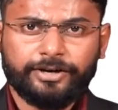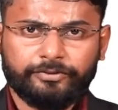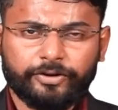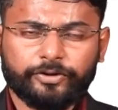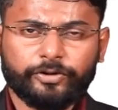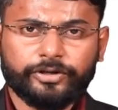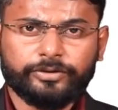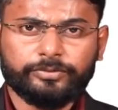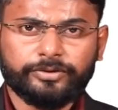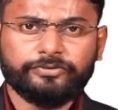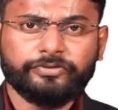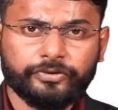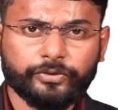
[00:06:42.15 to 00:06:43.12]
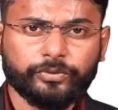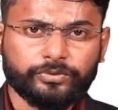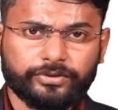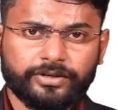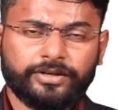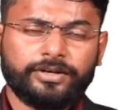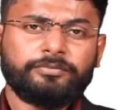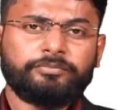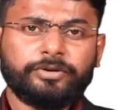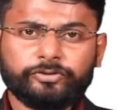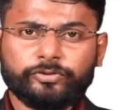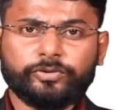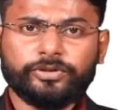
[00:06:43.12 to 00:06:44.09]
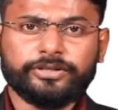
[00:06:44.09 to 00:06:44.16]
You're talking about fuel,
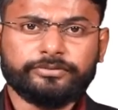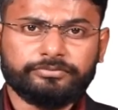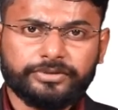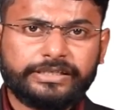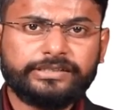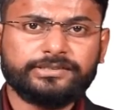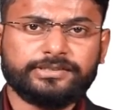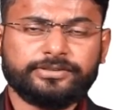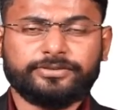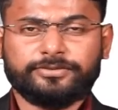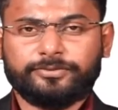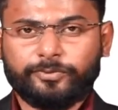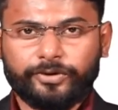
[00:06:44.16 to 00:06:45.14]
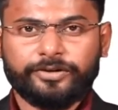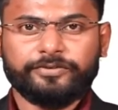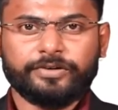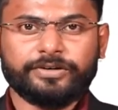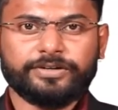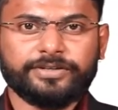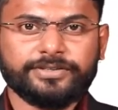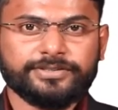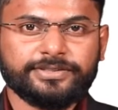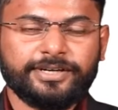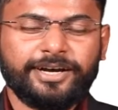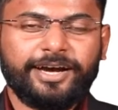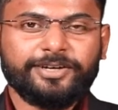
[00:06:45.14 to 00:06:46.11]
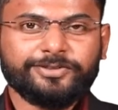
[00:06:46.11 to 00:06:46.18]
petroleum, diesel, whatever it is.
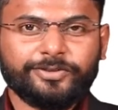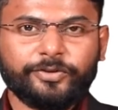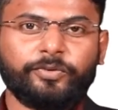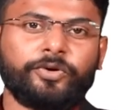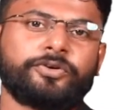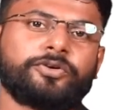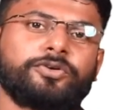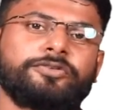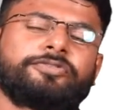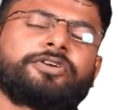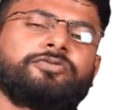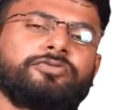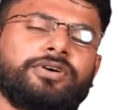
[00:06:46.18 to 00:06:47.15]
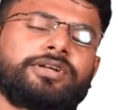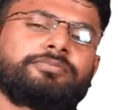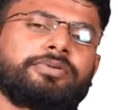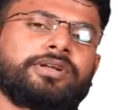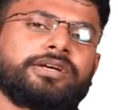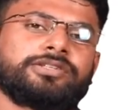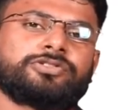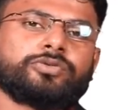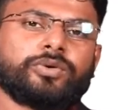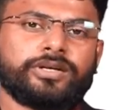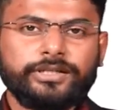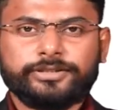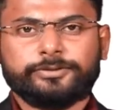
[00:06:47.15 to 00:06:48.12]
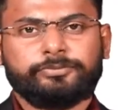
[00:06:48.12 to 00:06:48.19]
So you want to go from one place to
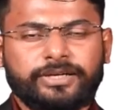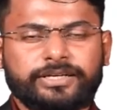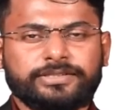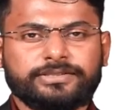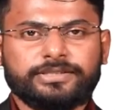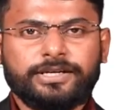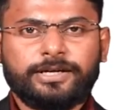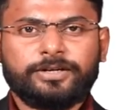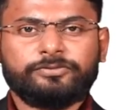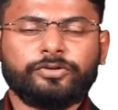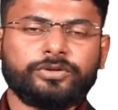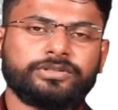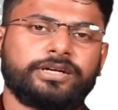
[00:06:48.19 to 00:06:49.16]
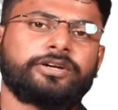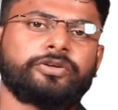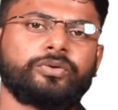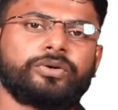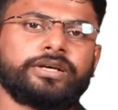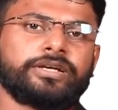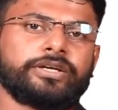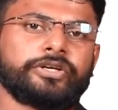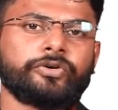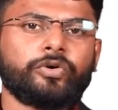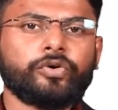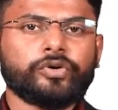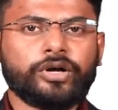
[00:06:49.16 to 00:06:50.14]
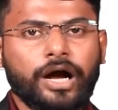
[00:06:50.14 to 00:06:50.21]
another place. For that, you're taking
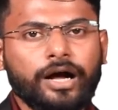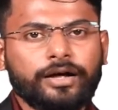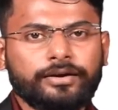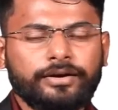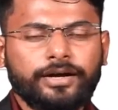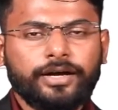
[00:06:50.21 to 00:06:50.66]
your car.